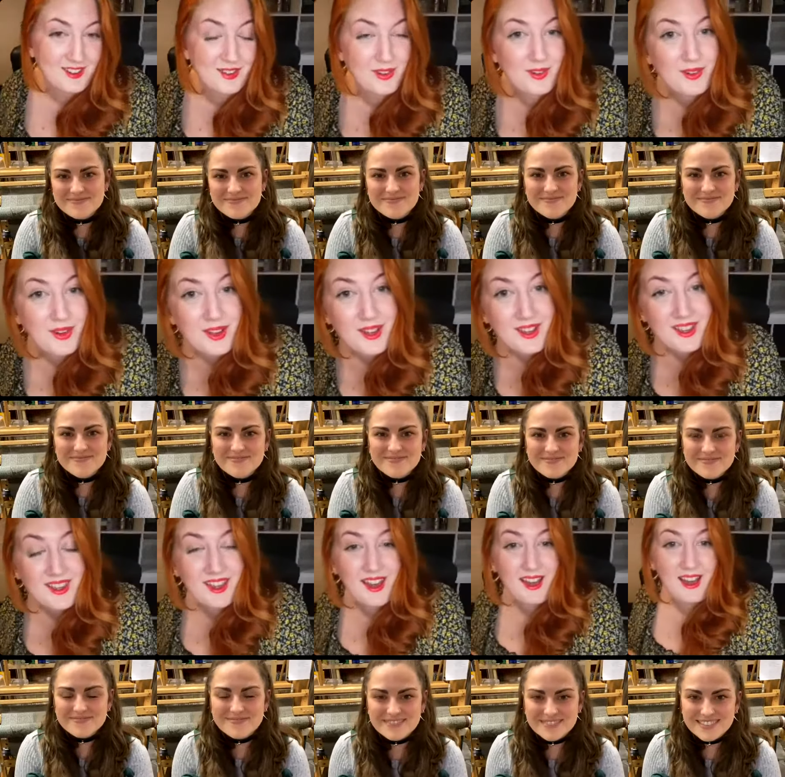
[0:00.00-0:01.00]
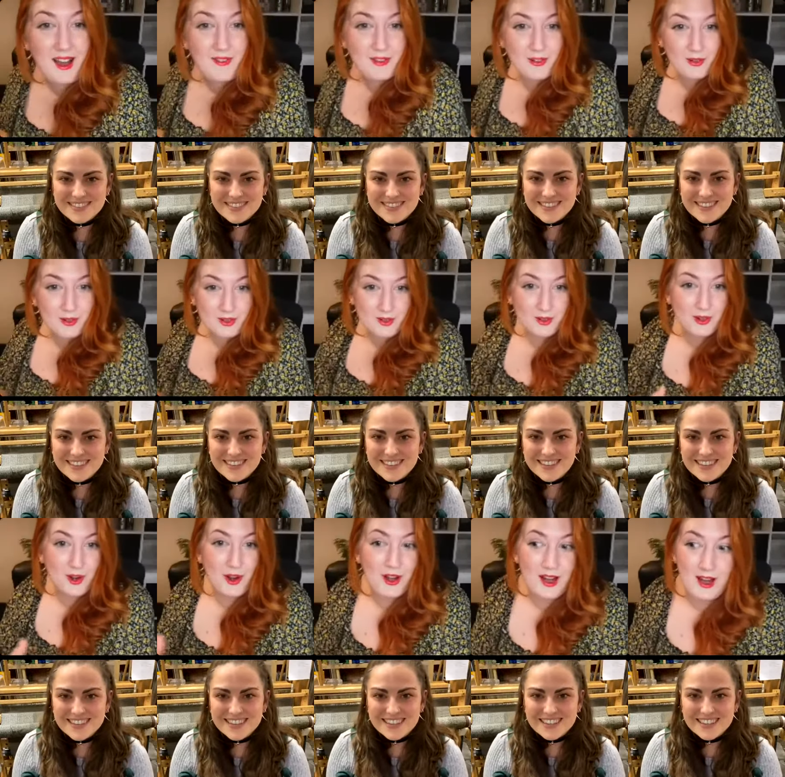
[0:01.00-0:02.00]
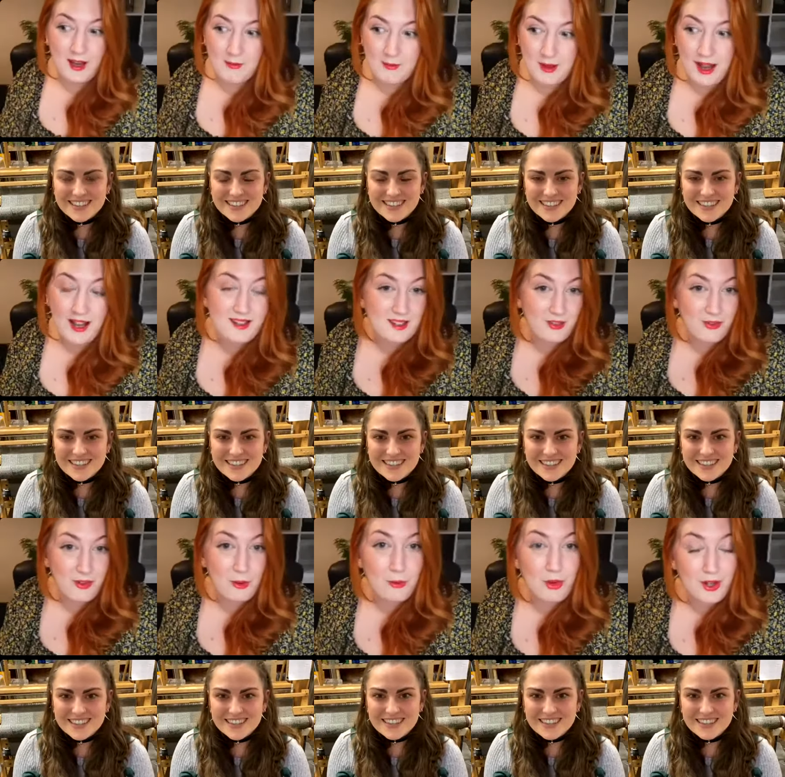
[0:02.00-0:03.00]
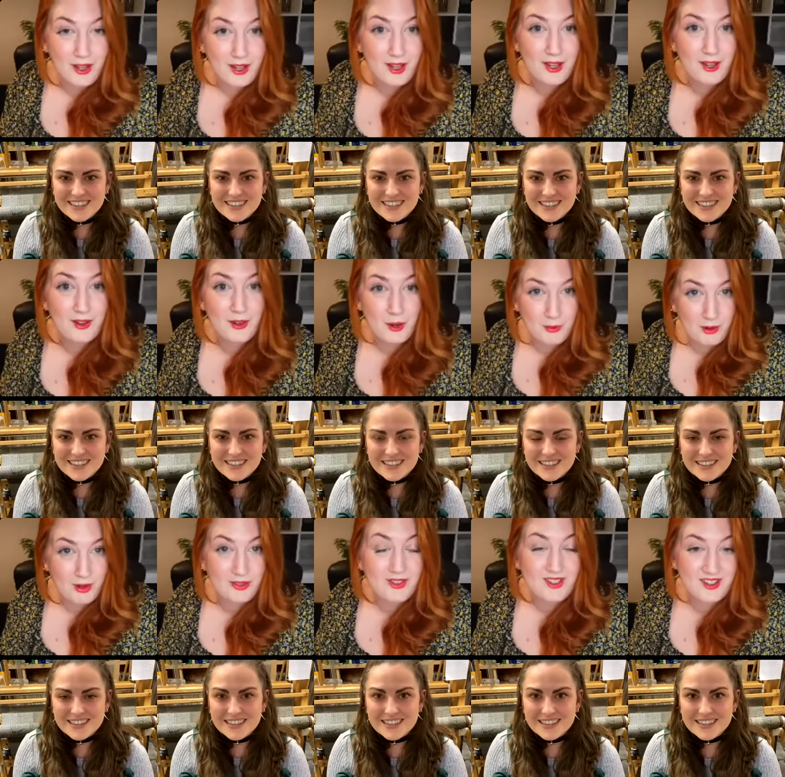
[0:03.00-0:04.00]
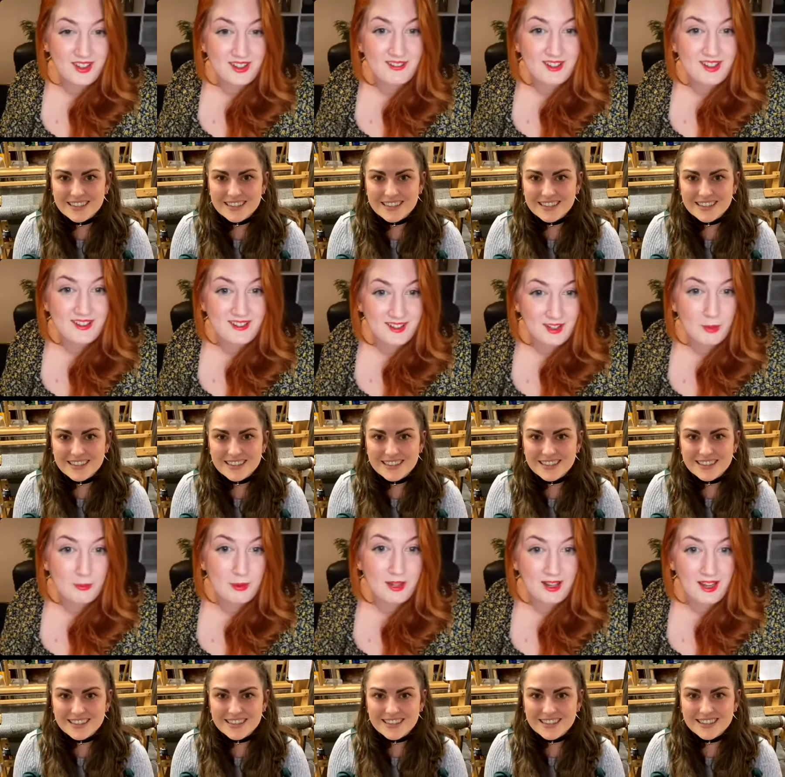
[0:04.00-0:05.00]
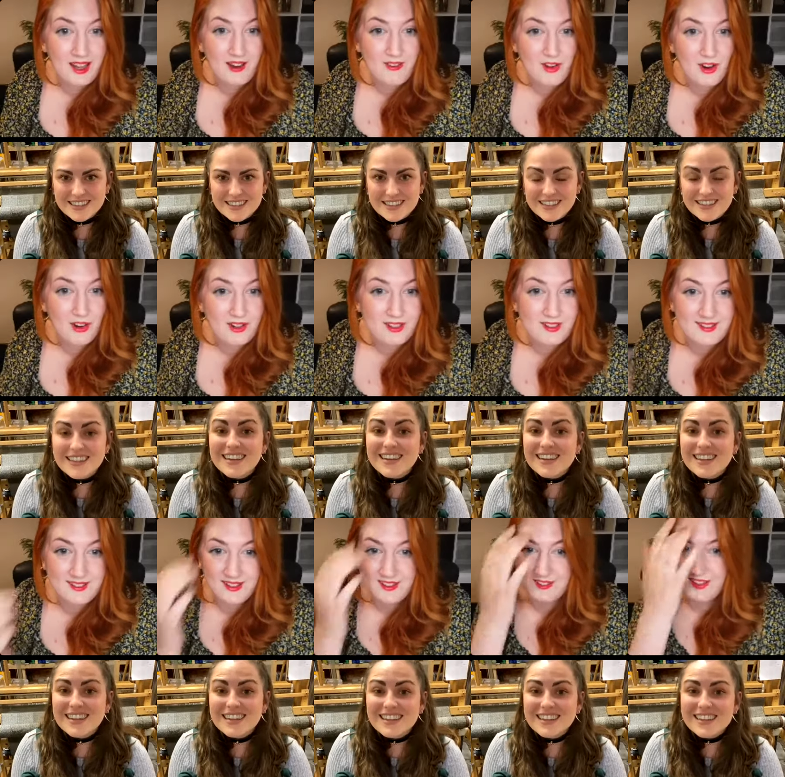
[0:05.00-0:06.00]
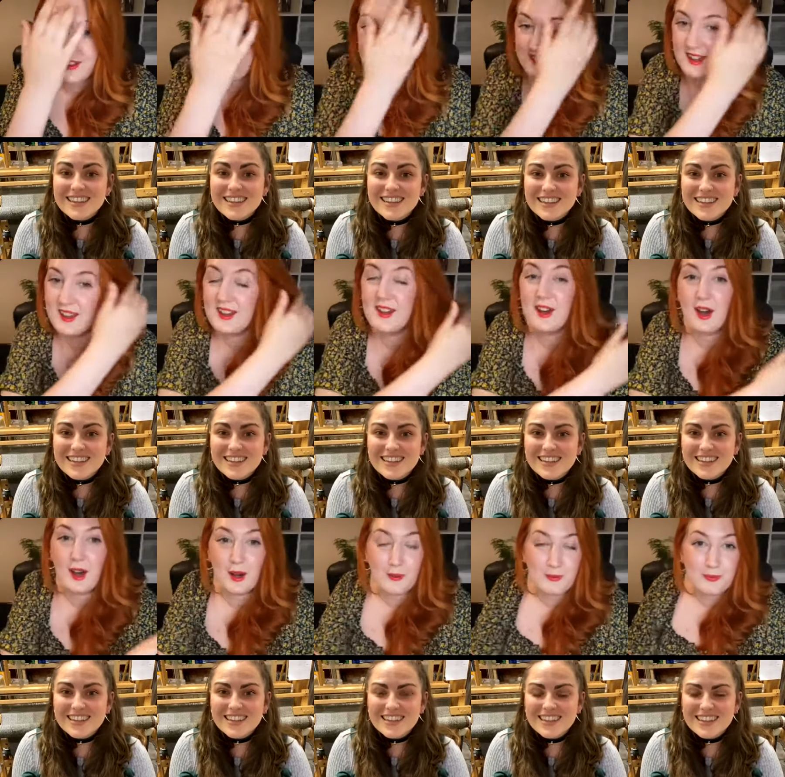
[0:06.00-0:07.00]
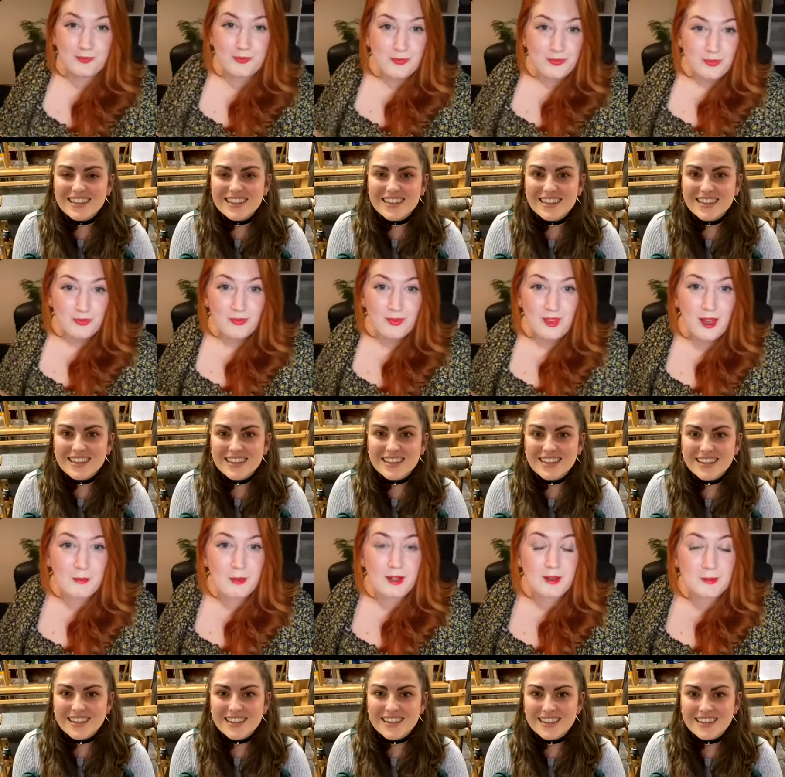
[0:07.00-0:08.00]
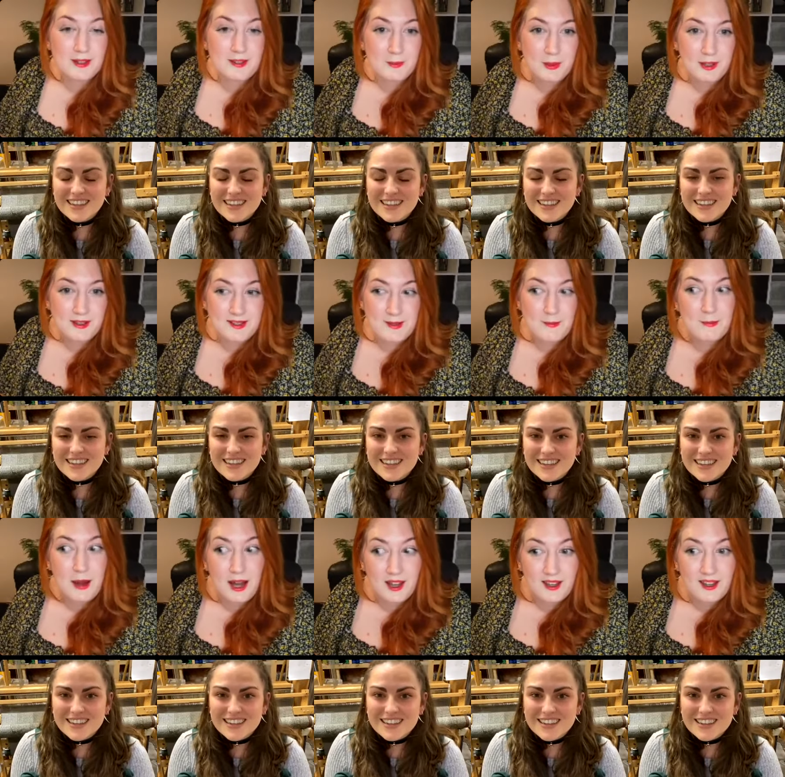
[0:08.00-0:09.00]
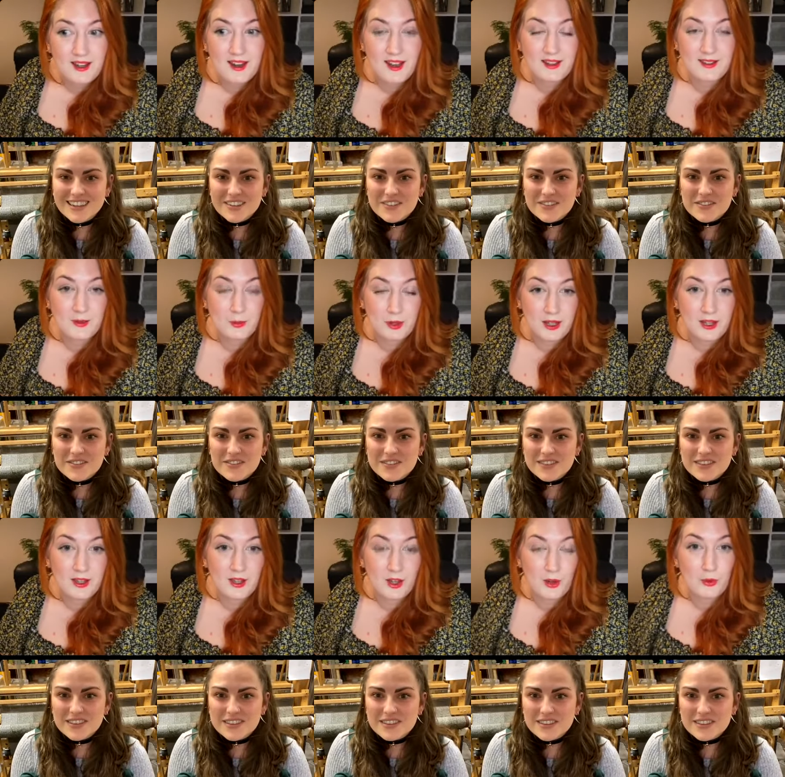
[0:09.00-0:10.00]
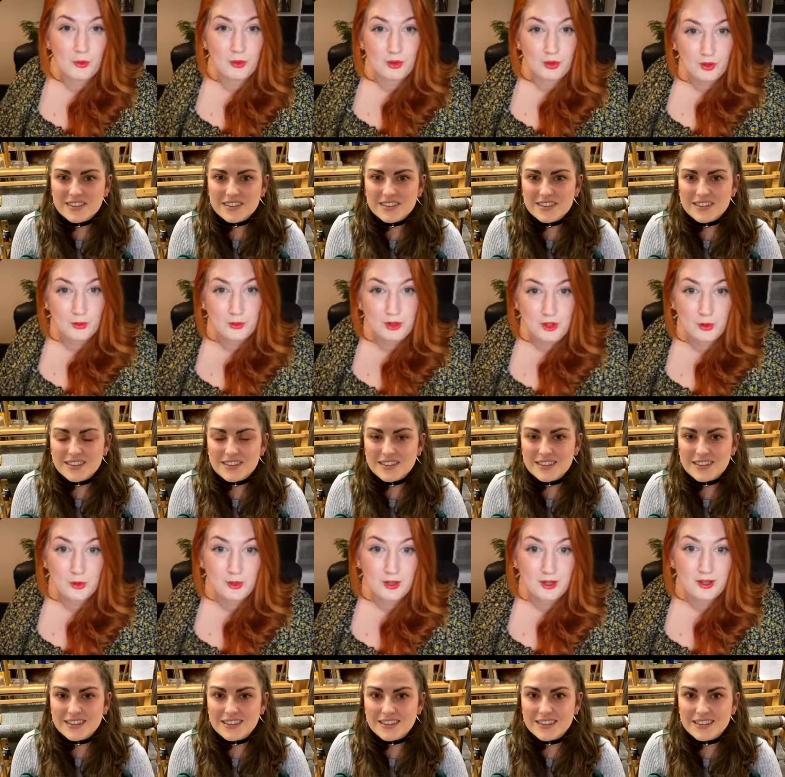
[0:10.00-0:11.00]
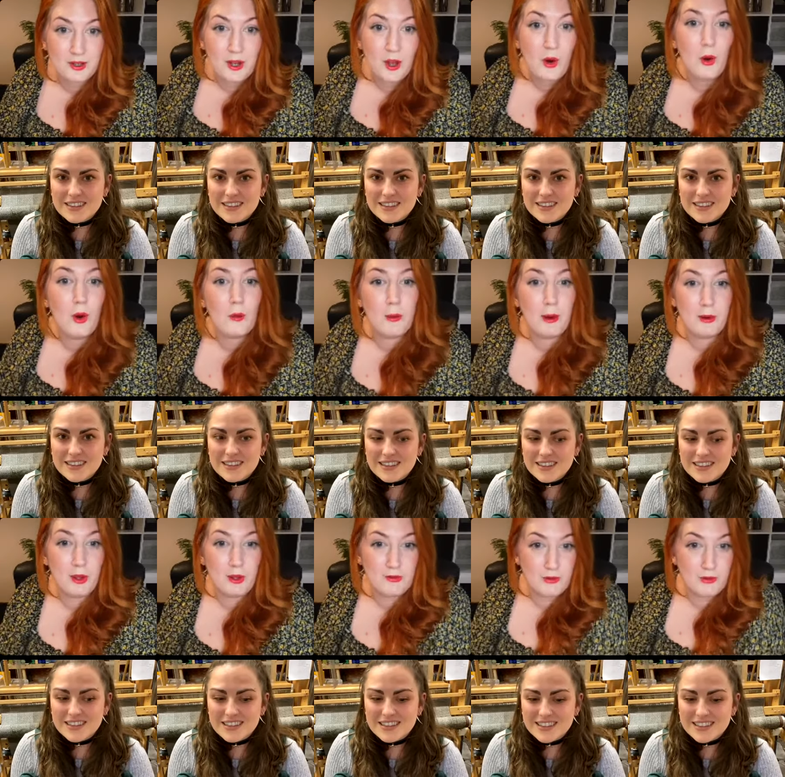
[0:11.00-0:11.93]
Speaker 1: So yeah, I've also got um, Andy from Crit Hit coming on the series a little bit later on in the series. Um, I'm going to be speaking to Maya next week, who is going to be talking all about her